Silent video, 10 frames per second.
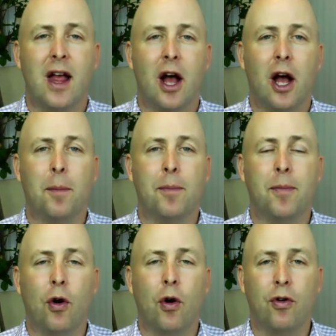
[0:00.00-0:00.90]
A
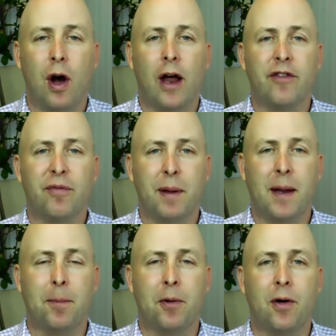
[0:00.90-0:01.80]
lot of
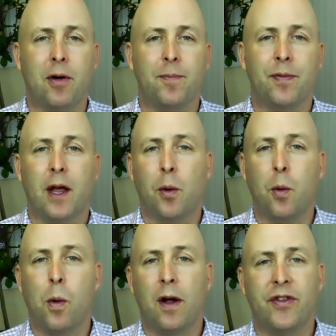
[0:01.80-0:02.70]
people take
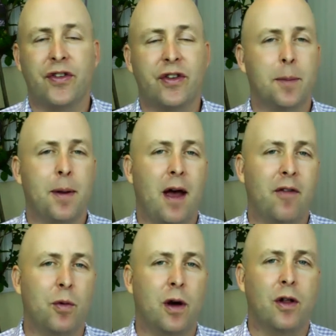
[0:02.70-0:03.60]
one sip, have
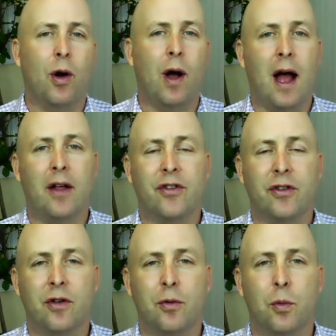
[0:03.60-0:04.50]
one
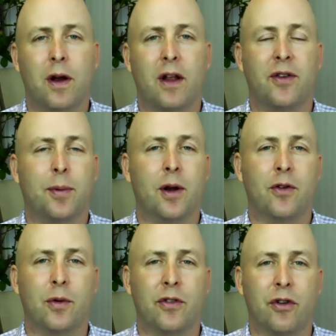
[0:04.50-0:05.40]
glass, one
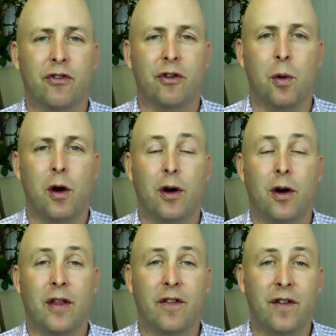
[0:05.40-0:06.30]
experience with structured water,
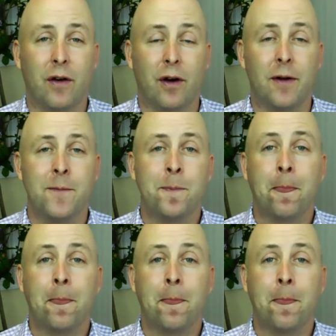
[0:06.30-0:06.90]
and they feel it.